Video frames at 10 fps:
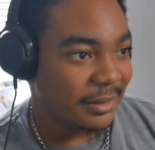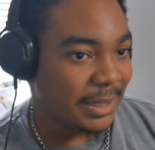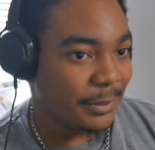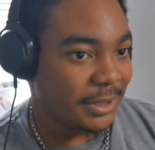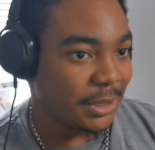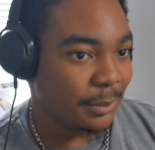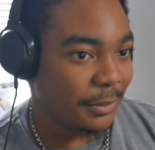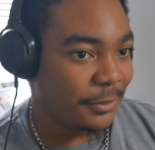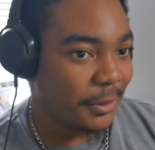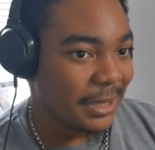Okay, so
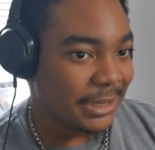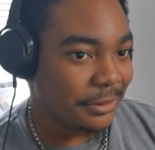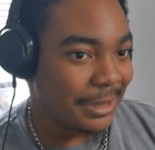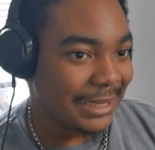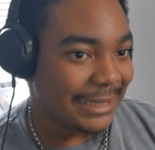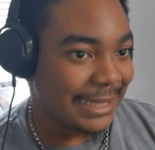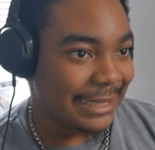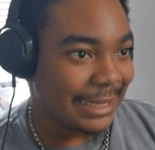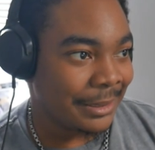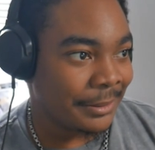before I do
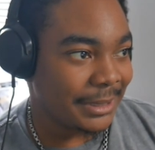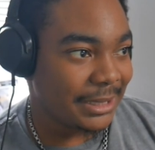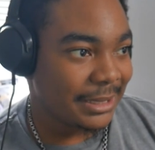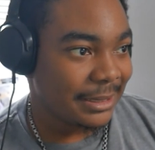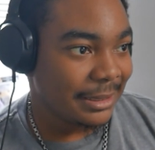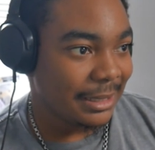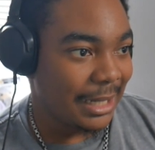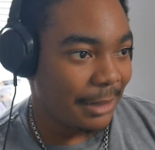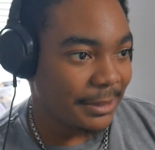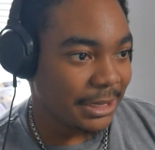anything else,
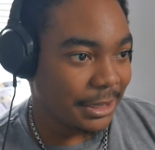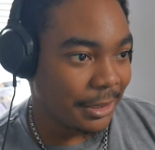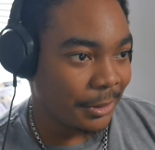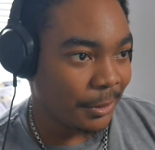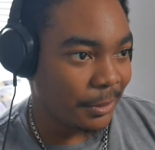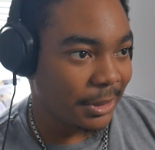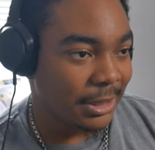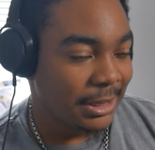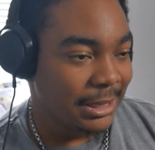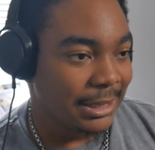I wanna go
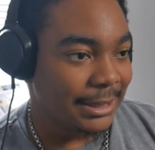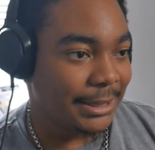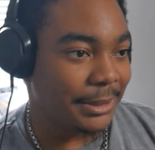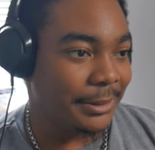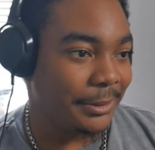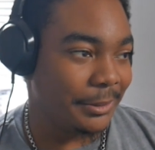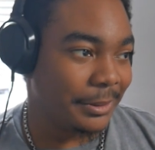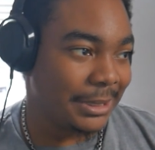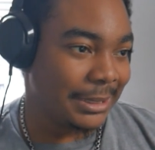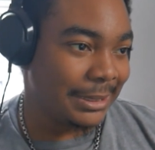to
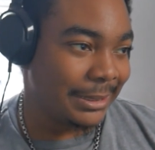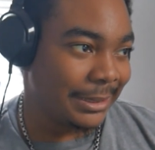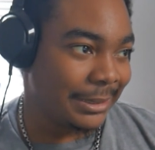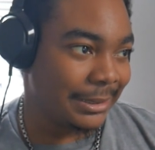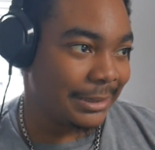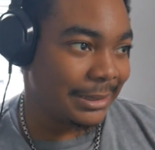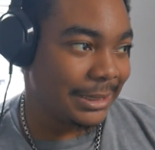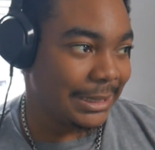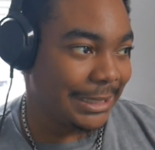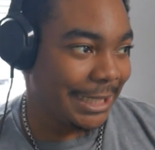uh
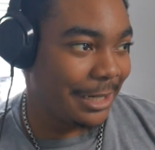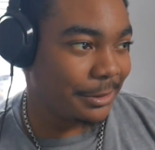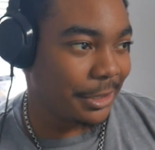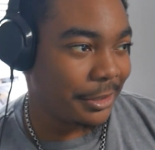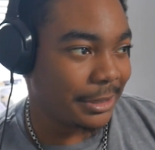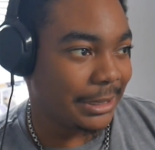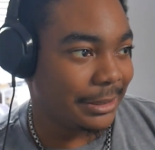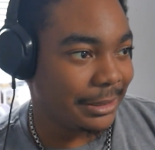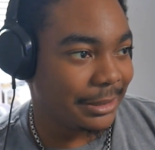the Chao Garden.